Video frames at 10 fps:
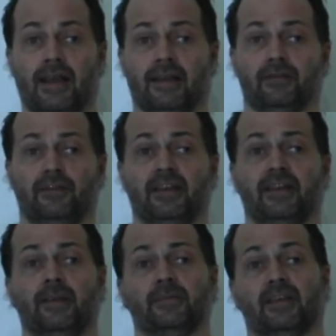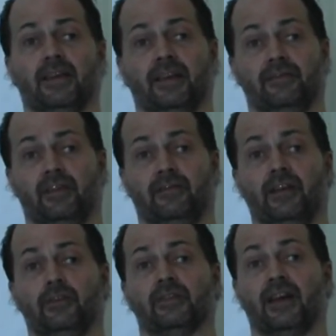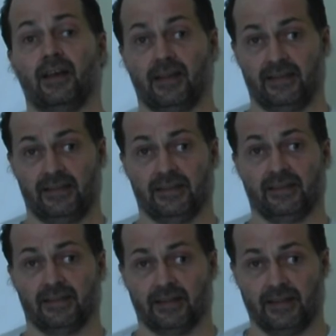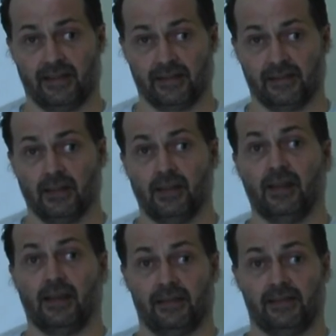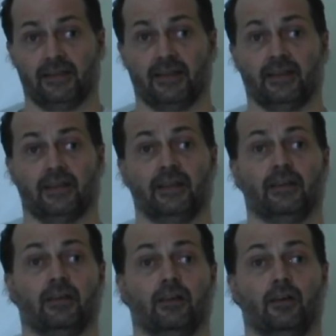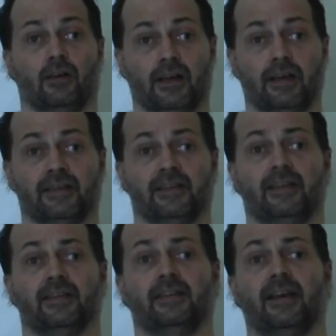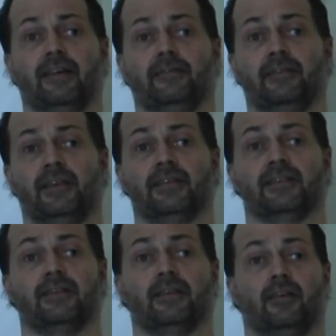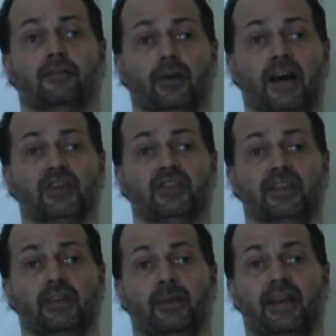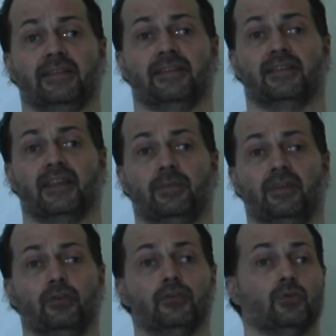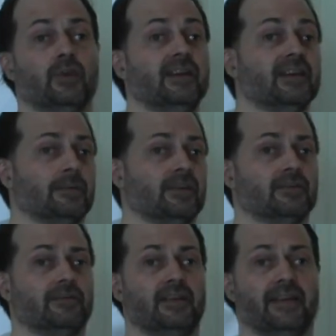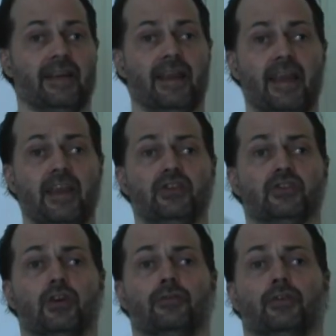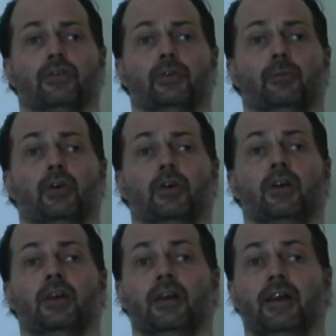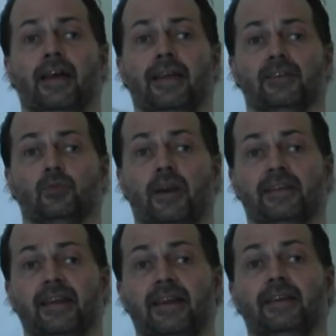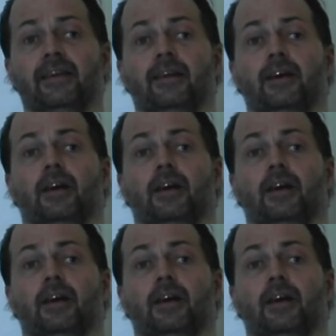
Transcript: And the field names and field values are Redis strings. Redis can read or write selected fields of a hash in place. This can be used to increment the field age of customer XYZ